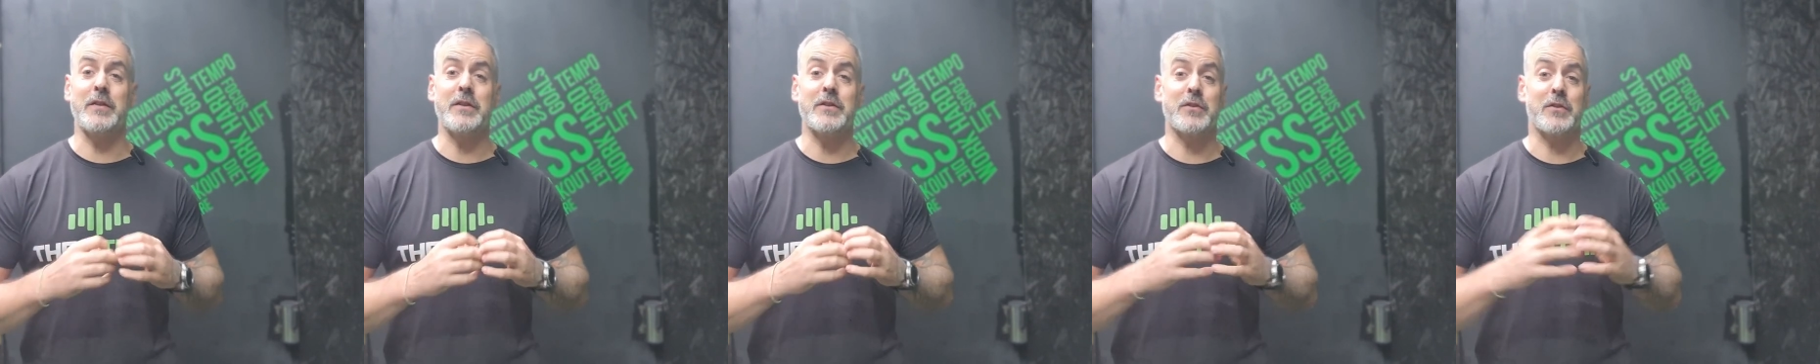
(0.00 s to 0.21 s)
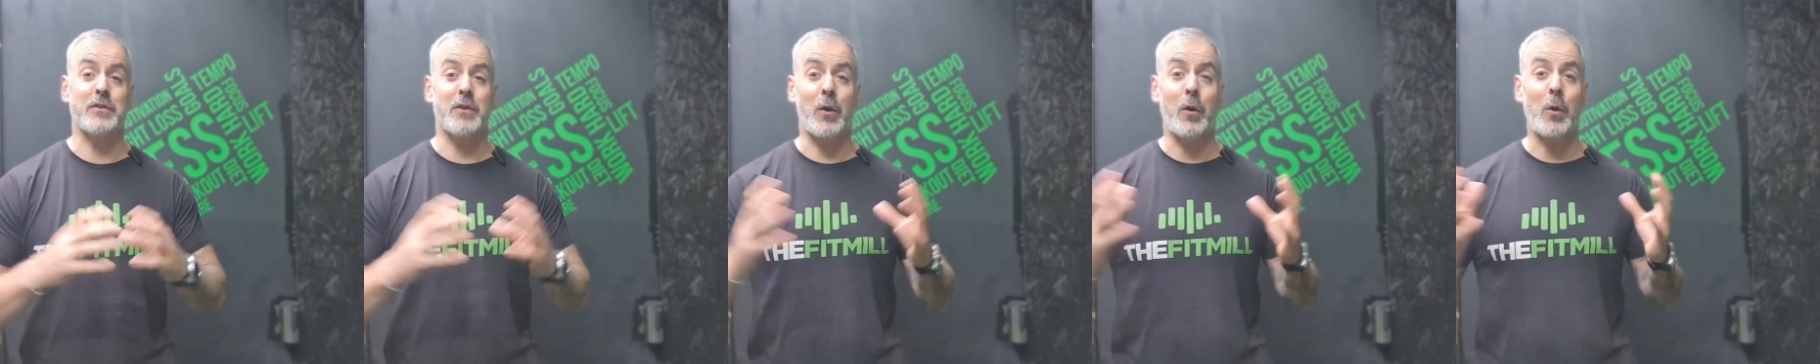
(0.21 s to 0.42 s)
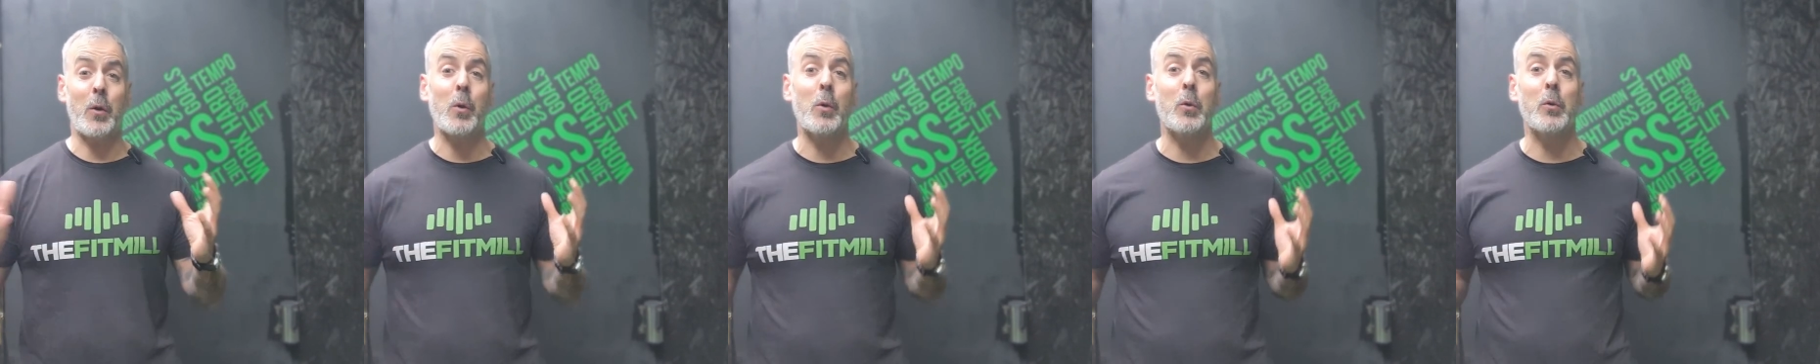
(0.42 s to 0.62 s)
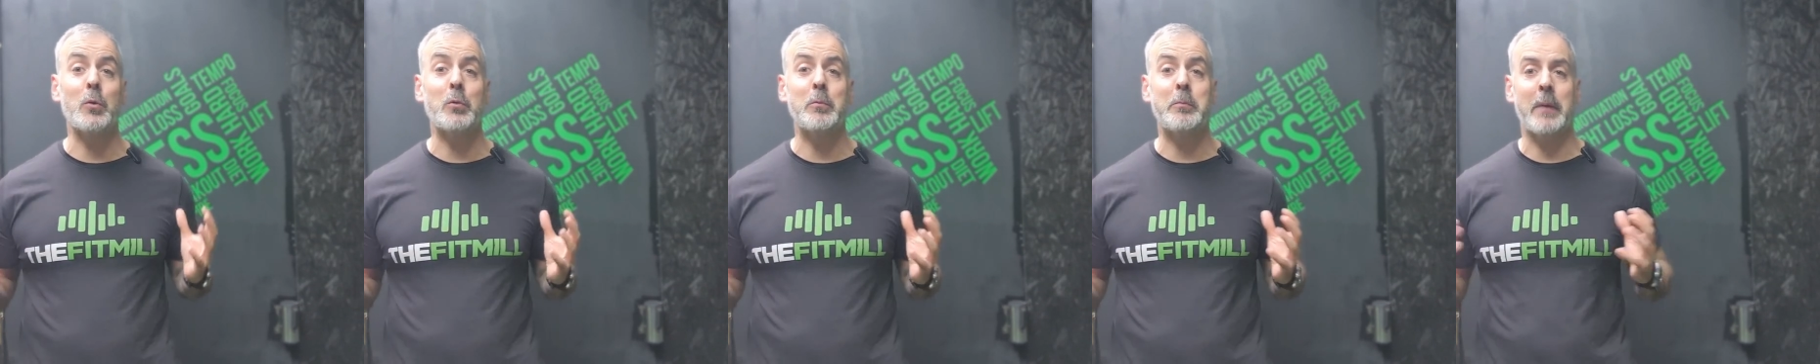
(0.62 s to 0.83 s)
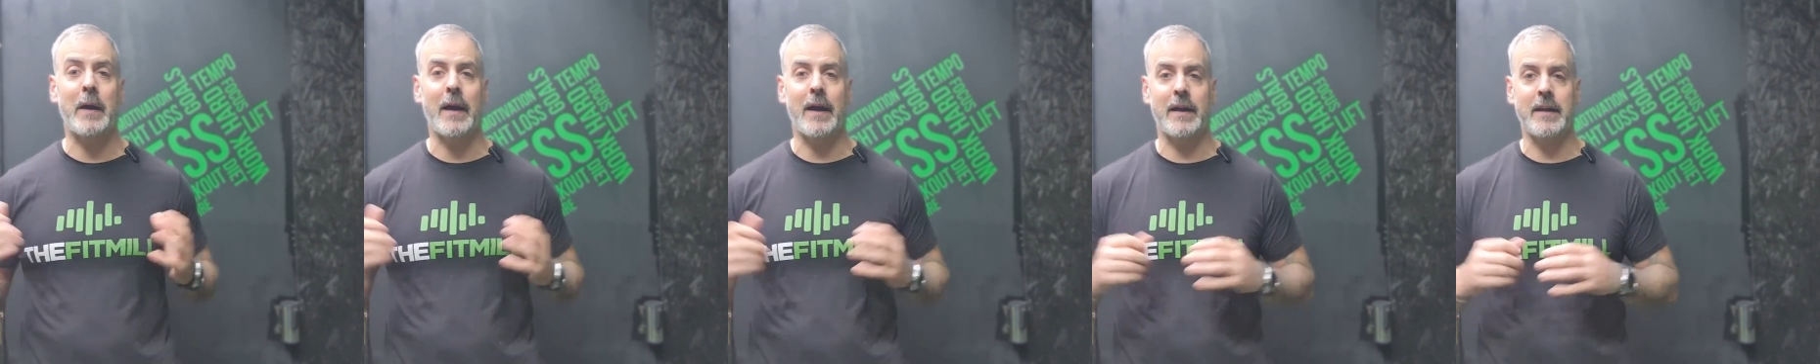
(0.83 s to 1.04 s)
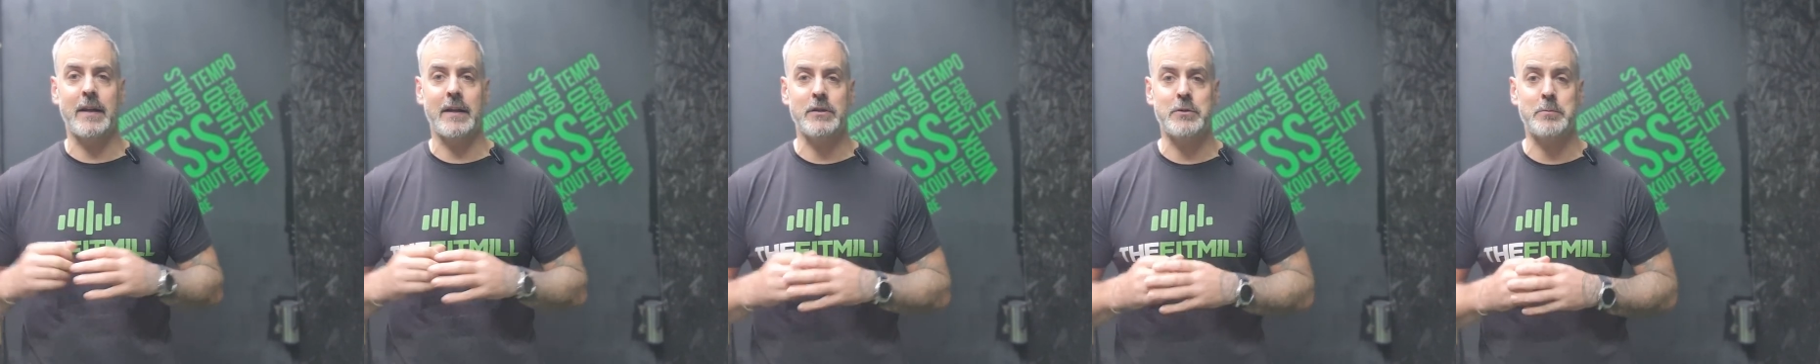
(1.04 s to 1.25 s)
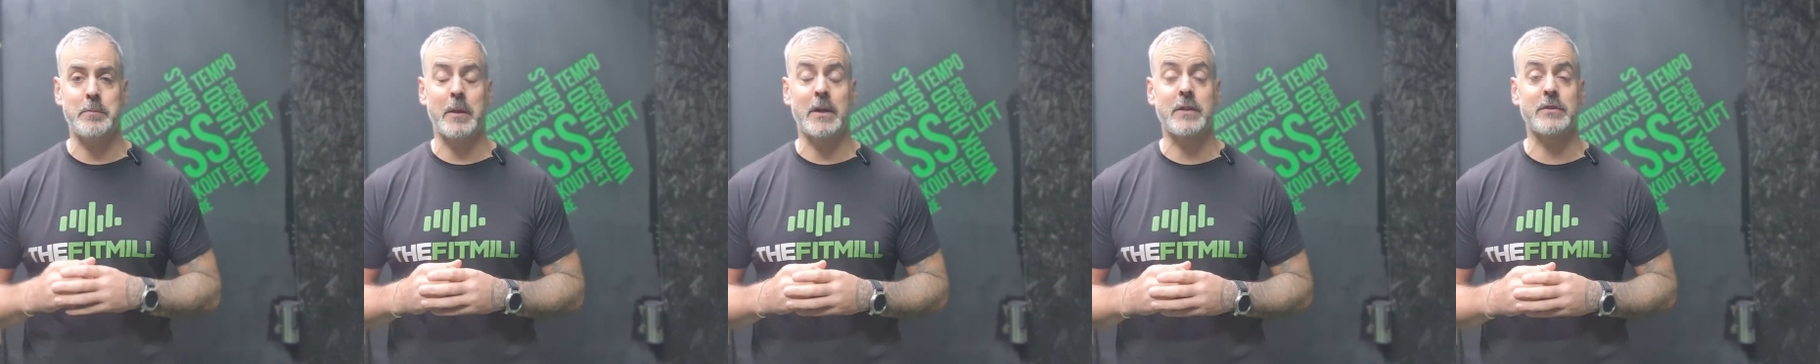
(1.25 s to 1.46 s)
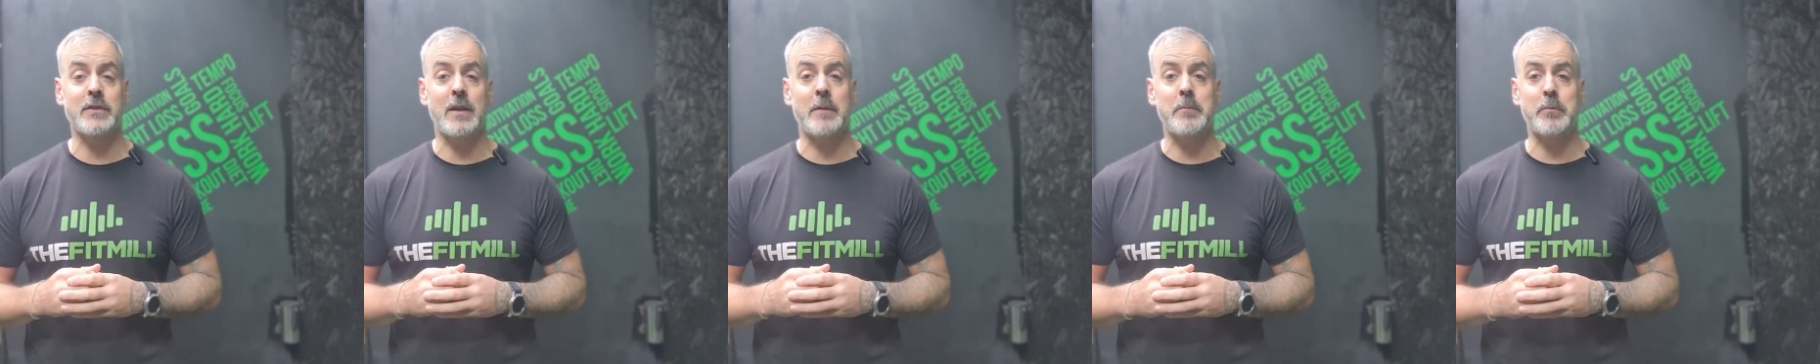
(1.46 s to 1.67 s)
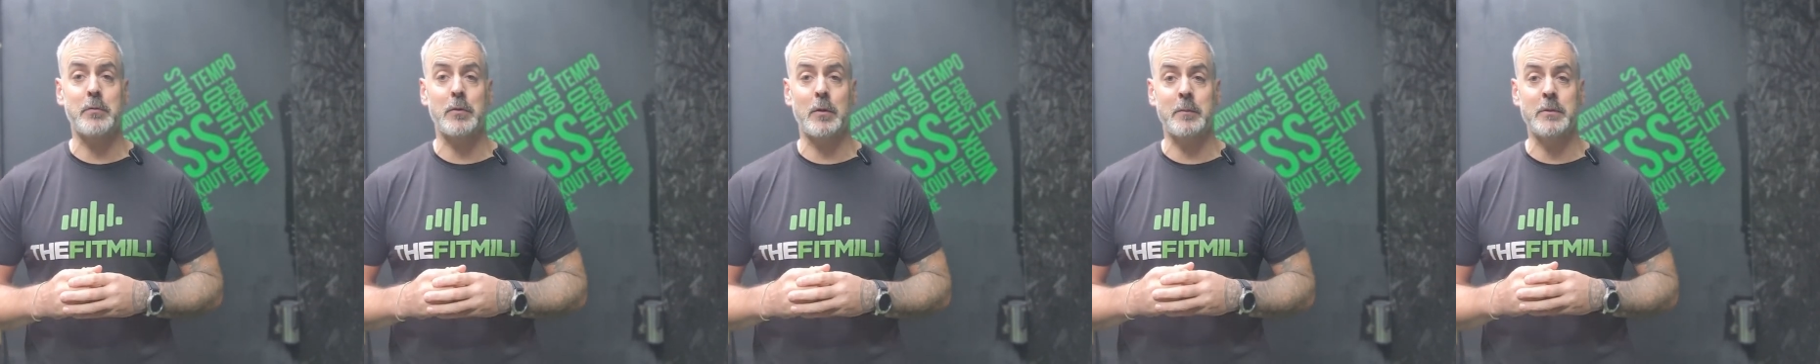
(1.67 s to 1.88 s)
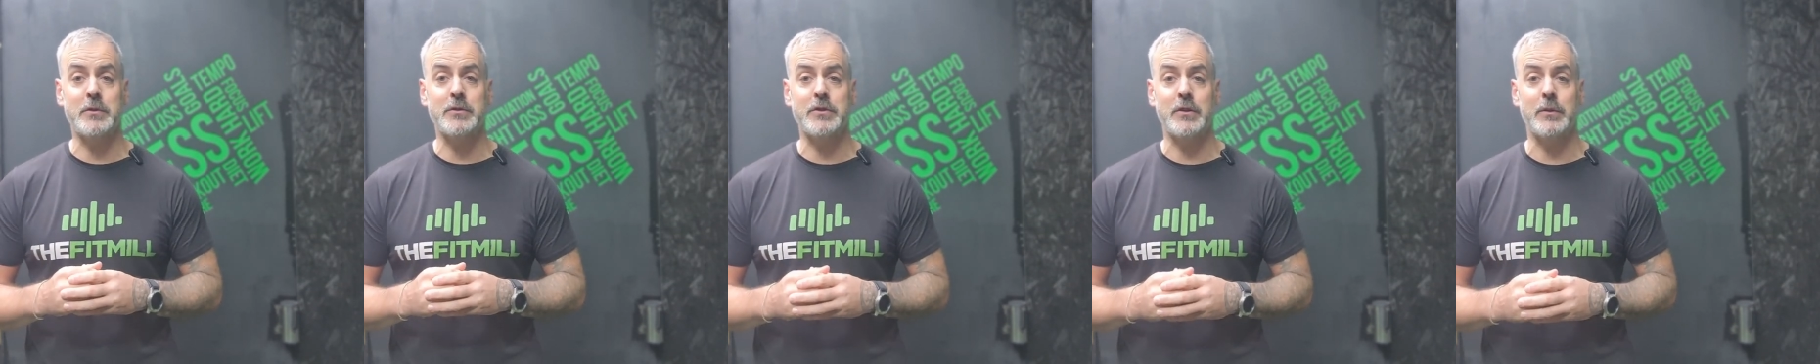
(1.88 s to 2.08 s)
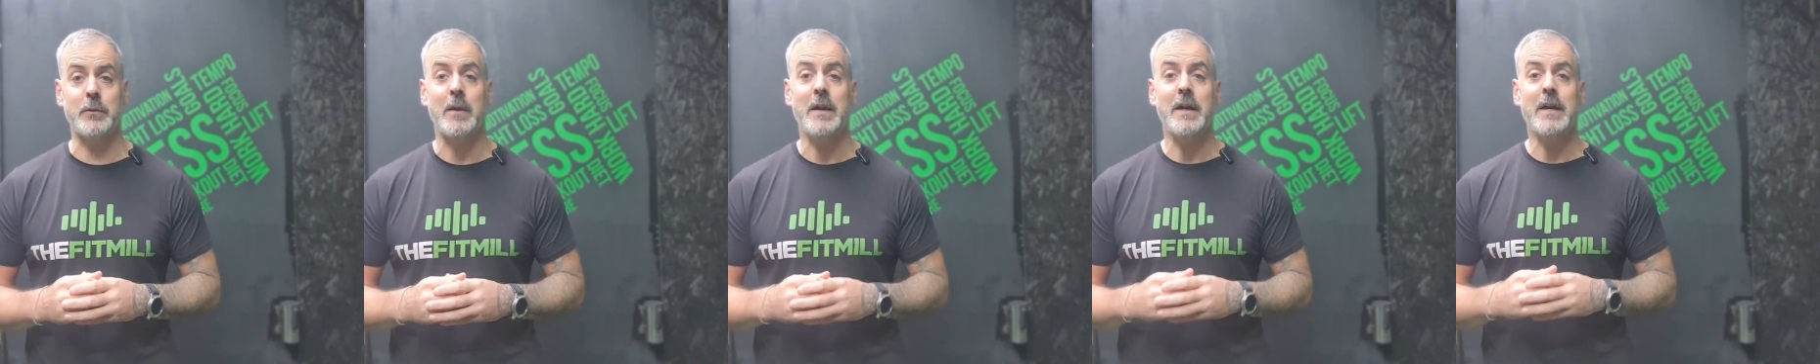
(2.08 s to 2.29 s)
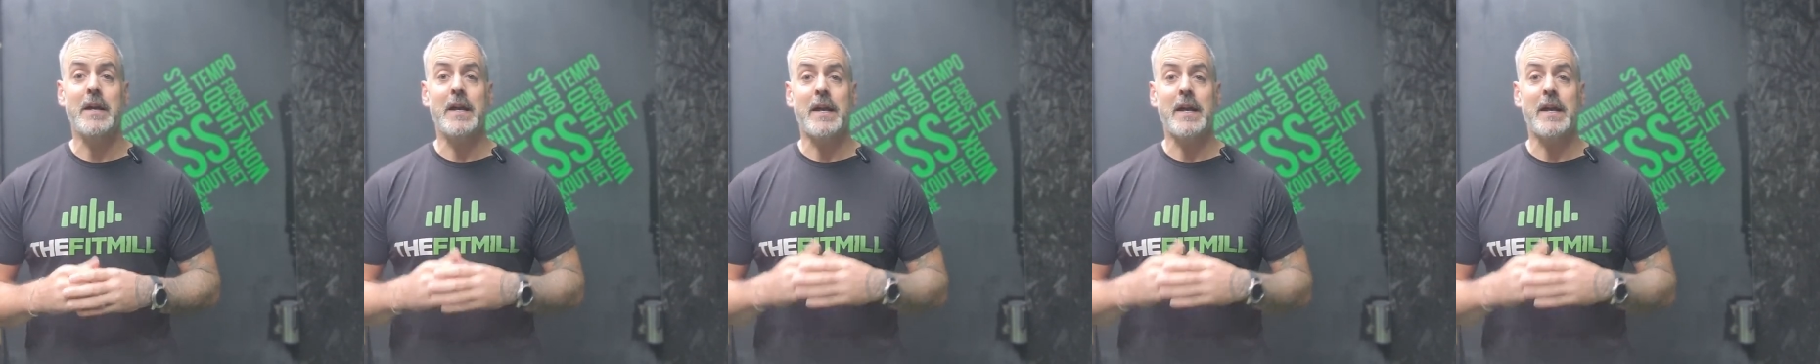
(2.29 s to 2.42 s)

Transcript: into the whole package, because I promise you,